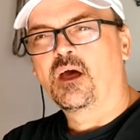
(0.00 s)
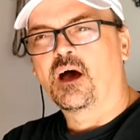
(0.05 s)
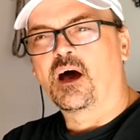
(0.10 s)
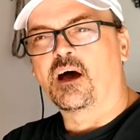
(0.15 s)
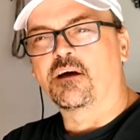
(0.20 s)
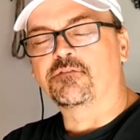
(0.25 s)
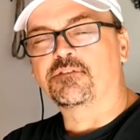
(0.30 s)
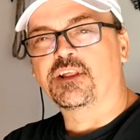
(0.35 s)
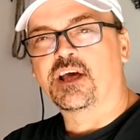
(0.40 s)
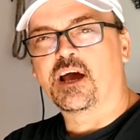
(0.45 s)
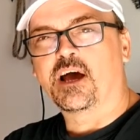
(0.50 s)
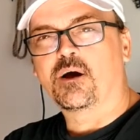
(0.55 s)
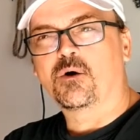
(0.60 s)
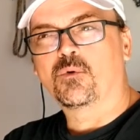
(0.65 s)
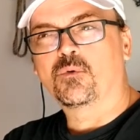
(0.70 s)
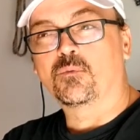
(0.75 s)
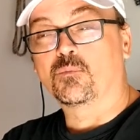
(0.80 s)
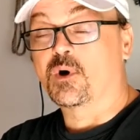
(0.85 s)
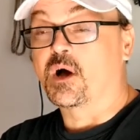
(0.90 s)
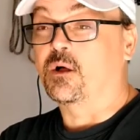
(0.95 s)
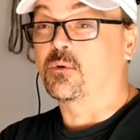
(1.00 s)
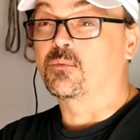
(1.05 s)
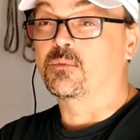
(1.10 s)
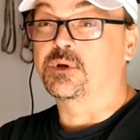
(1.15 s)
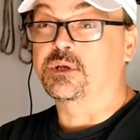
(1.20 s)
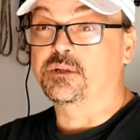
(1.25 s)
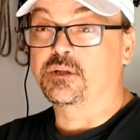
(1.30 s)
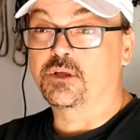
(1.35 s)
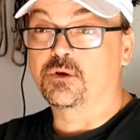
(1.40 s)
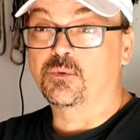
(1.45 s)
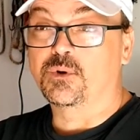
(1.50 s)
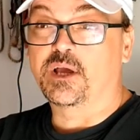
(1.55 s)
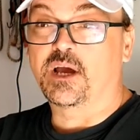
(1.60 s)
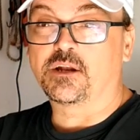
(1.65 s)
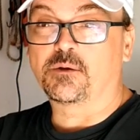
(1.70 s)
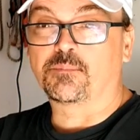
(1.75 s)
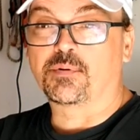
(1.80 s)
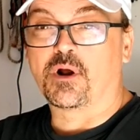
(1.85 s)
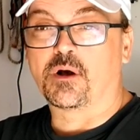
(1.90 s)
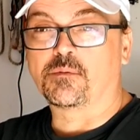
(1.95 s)
We knew we
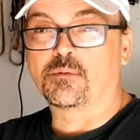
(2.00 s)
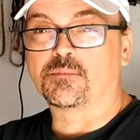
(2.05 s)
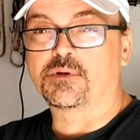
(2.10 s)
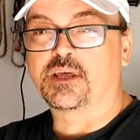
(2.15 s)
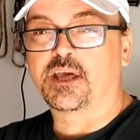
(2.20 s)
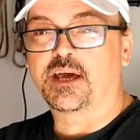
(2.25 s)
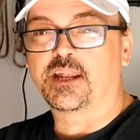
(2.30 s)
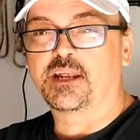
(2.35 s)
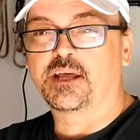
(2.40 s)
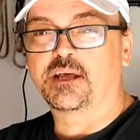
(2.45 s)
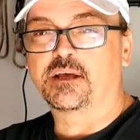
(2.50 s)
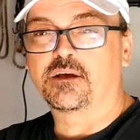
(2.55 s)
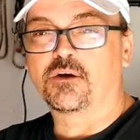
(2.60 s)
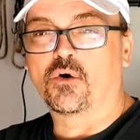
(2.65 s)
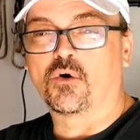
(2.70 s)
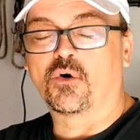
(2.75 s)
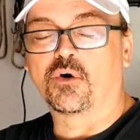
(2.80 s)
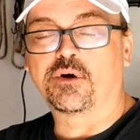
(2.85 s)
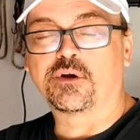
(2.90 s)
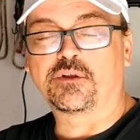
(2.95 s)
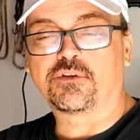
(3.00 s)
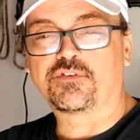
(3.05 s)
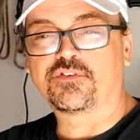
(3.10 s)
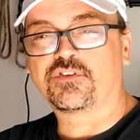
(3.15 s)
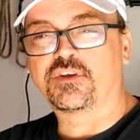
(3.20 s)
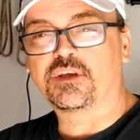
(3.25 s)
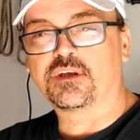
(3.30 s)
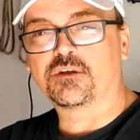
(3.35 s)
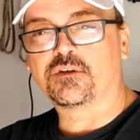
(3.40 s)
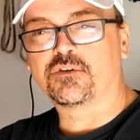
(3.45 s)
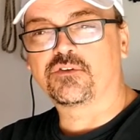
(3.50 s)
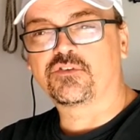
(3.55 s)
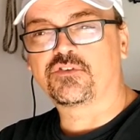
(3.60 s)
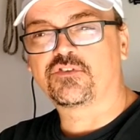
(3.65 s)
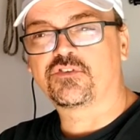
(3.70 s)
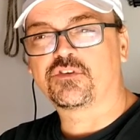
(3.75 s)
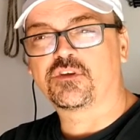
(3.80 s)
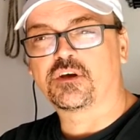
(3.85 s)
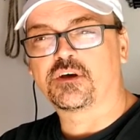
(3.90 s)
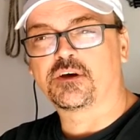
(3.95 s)
had a problem getting oil
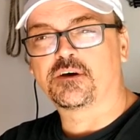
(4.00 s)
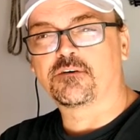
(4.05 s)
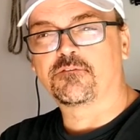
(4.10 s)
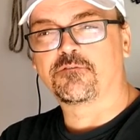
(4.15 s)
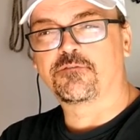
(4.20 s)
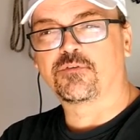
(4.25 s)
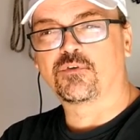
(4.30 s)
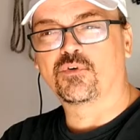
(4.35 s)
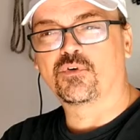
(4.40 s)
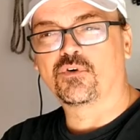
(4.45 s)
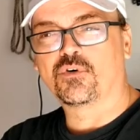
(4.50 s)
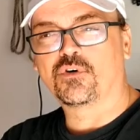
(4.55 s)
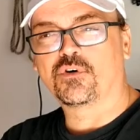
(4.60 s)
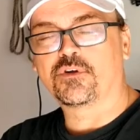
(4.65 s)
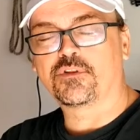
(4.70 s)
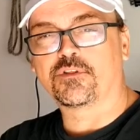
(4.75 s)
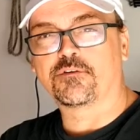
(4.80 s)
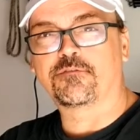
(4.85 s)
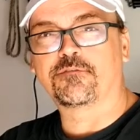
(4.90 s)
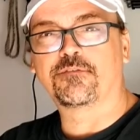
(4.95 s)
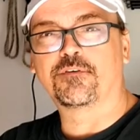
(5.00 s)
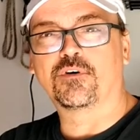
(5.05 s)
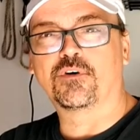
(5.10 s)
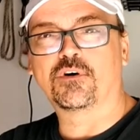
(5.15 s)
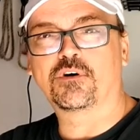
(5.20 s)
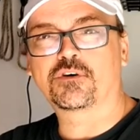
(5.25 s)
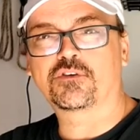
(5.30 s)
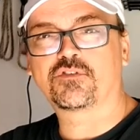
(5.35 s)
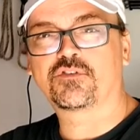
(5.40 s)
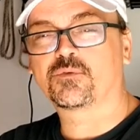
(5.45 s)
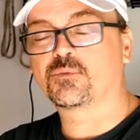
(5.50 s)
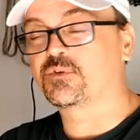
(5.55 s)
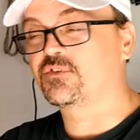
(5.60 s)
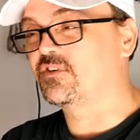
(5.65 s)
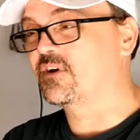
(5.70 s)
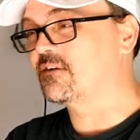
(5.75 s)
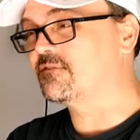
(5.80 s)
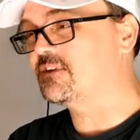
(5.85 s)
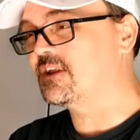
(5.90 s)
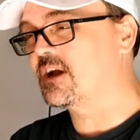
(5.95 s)
seals for the forks,
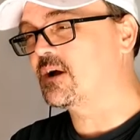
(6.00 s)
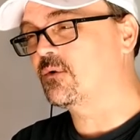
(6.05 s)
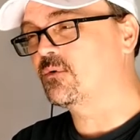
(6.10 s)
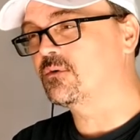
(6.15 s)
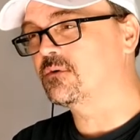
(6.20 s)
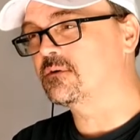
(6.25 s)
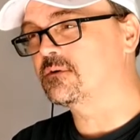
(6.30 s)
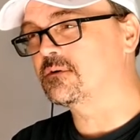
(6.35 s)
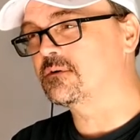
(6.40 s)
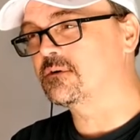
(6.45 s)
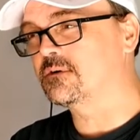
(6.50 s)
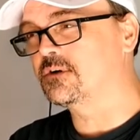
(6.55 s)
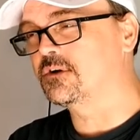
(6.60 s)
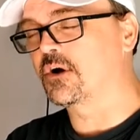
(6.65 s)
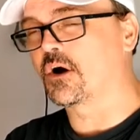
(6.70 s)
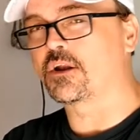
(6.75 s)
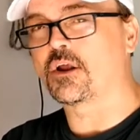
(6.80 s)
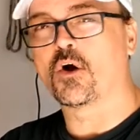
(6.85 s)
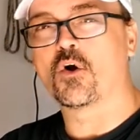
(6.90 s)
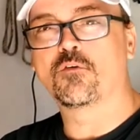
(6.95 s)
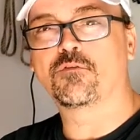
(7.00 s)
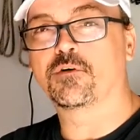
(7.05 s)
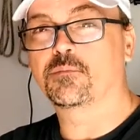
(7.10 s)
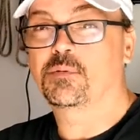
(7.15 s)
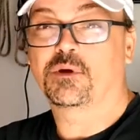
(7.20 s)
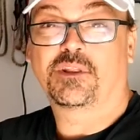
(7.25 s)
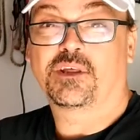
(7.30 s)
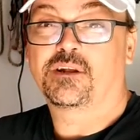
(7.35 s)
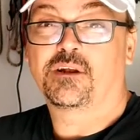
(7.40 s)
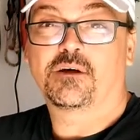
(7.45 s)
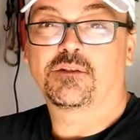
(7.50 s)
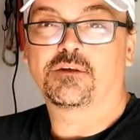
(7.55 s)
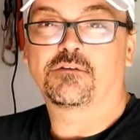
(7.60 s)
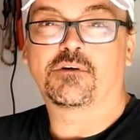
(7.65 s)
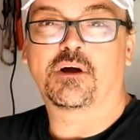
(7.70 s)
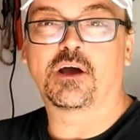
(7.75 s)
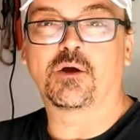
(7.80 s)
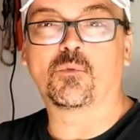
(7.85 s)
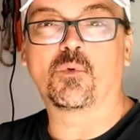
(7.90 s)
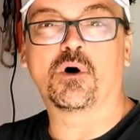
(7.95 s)
which I've now got over, but they're not the
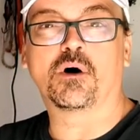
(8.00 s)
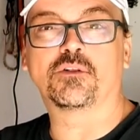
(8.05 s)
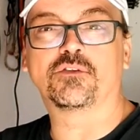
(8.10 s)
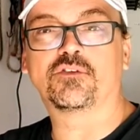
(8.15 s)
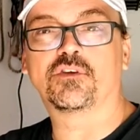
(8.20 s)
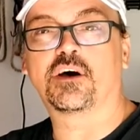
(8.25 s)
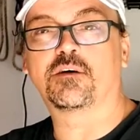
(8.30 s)
right ones.